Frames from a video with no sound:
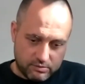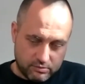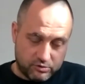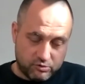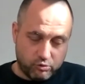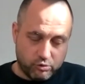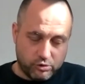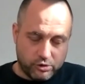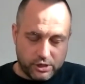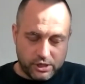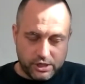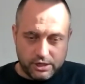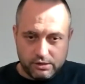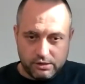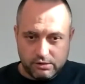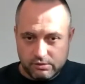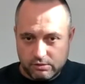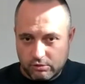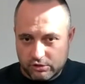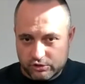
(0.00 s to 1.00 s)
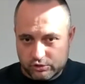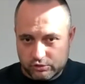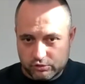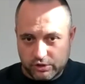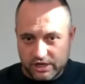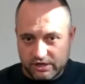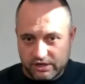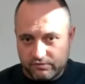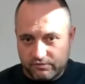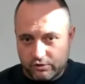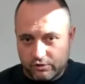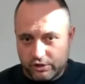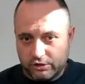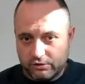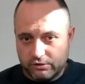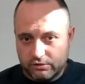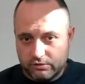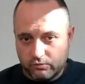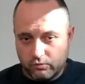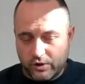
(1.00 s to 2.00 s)
Too early, also not very
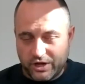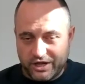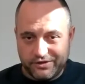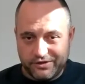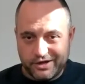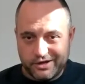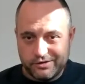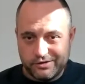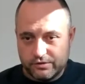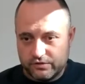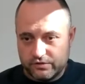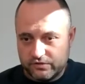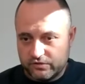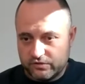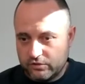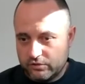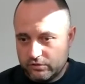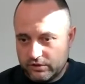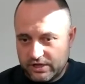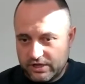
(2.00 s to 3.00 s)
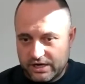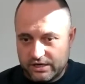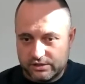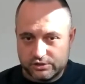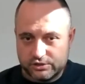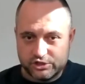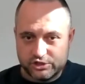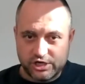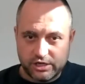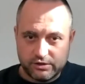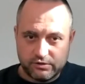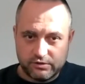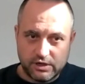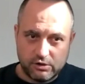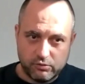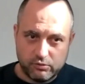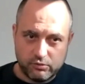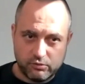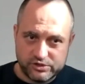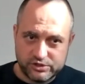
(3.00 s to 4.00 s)
well done. So that shut
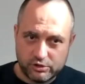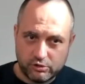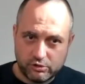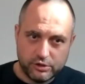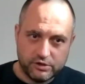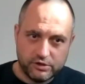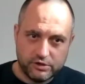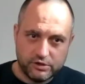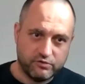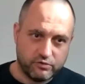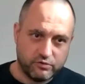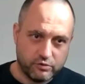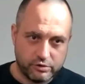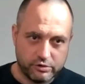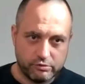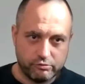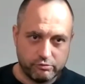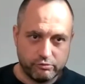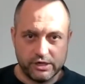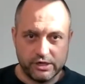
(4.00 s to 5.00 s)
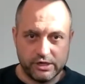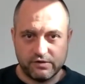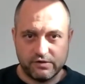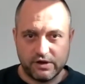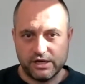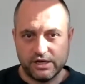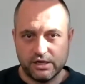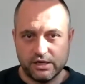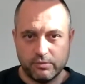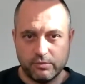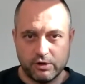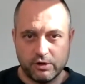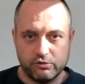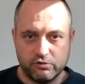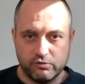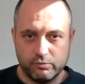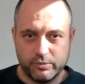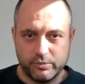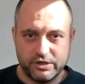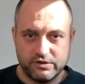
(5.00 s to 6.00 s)
down. We sold it for a really tiny amount
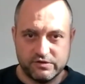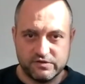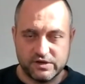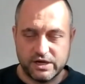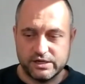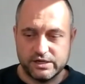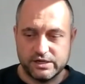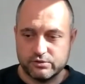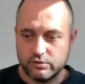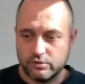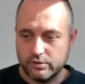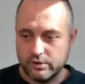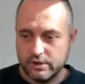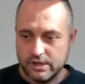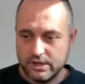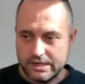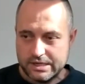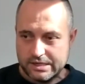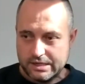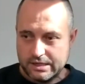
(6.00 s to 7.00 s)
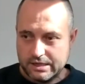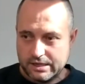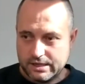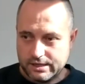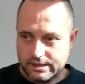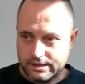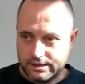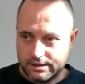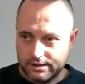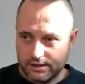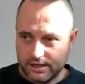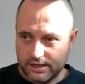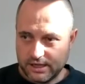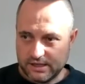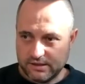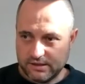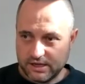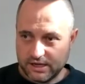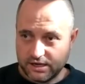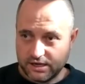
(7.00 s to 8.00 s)
to Bild-Zeitung.
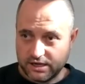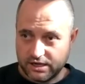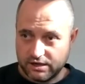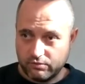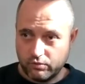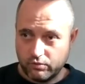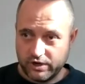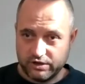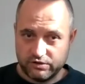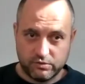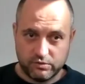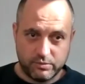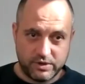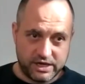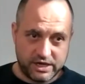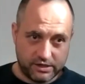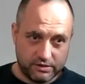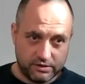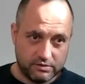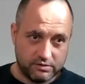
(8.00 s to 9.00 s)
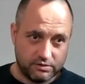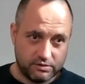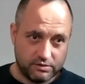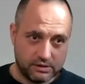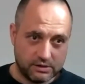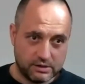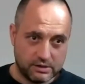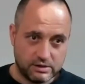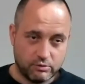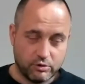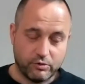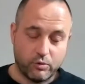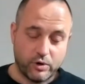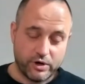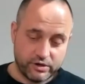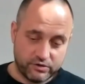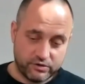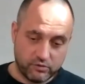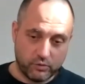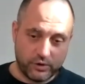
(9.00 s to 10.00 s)
And then I went to Bain, or
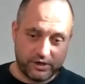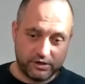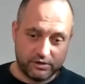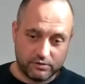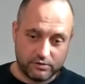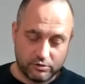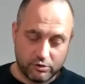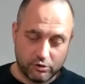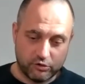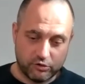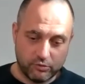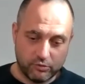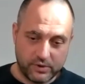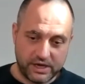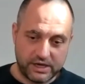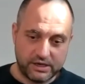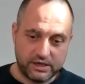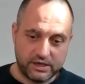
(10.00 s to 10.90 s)
wanted to go to Bain.